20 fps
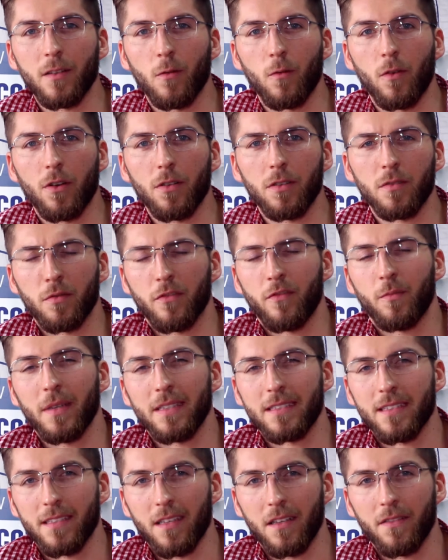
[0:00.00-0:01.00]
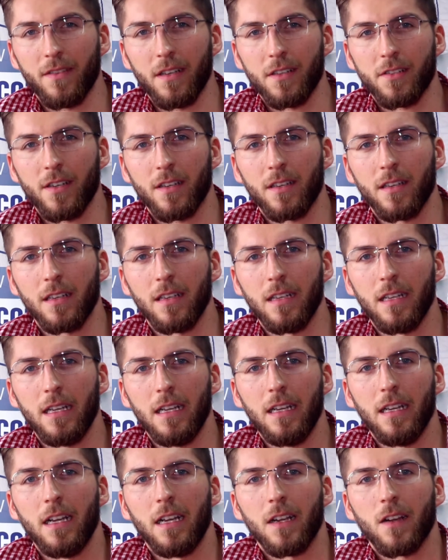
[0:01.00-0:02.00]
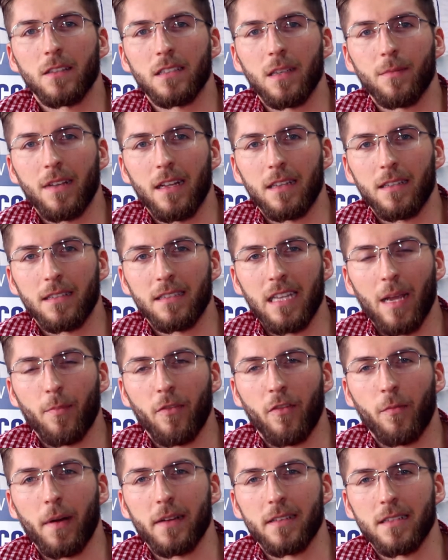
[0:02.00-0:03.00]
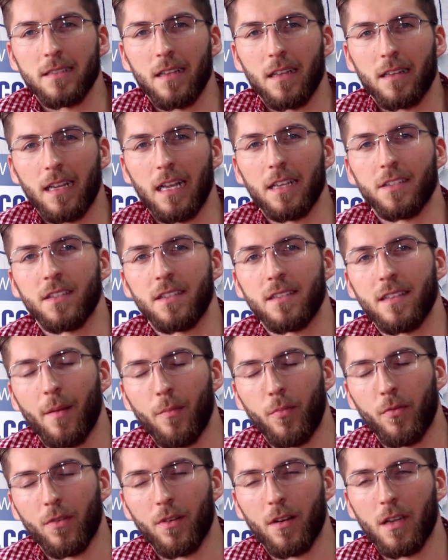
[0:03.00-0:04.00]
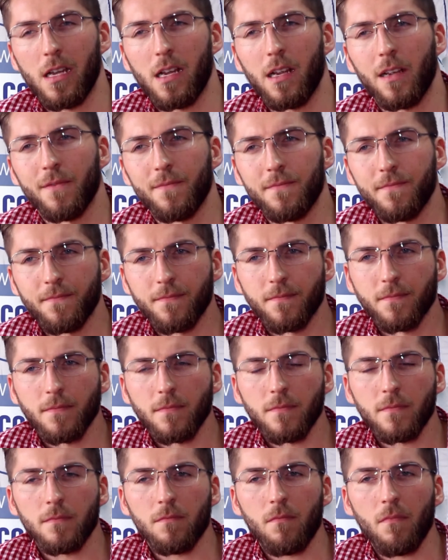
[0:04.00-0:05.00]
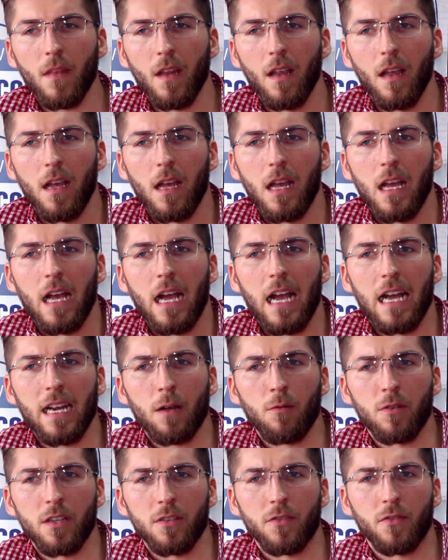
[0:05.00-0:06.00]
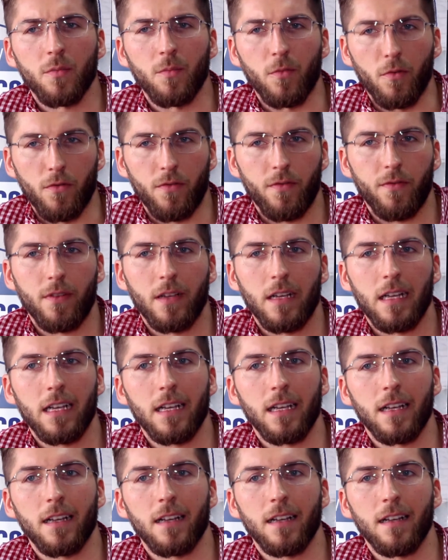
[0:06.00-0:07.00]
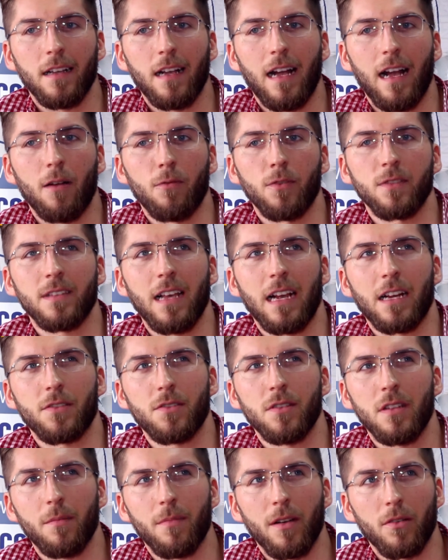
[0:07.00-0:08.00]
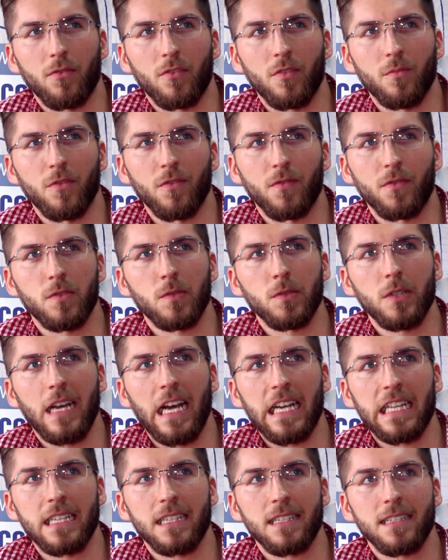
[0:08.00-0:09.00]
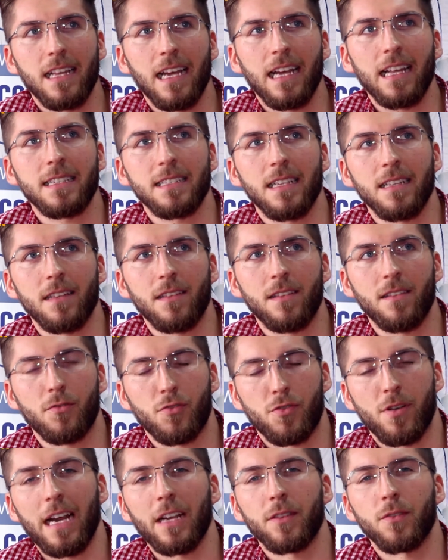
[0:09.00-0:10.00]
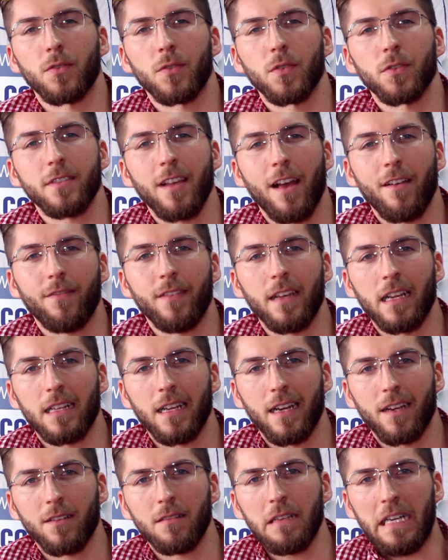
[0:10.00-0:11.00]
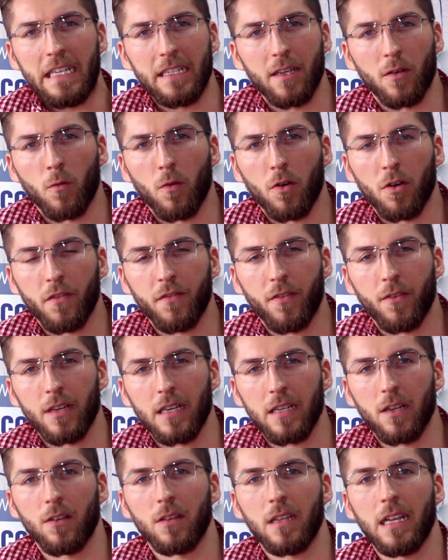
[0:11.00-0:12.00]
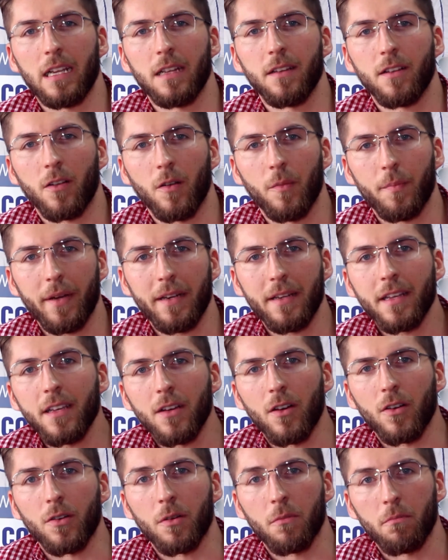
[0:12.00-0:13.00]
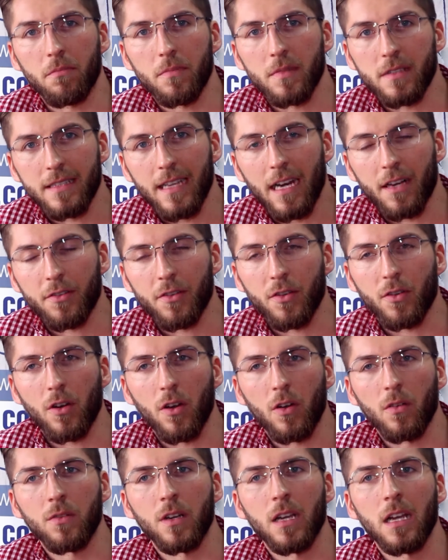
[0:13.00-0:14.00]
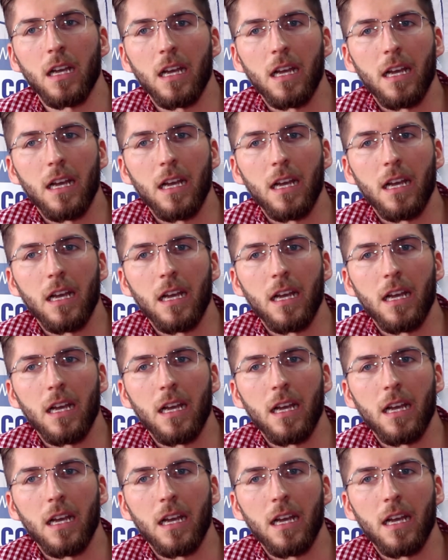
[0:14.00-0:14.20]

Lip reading: the world with business adventure, because I'm not this type of person that can just stop working. And I wanted to move. I was actually about to move to the United States and try to do something there, either work for an online company or start your own.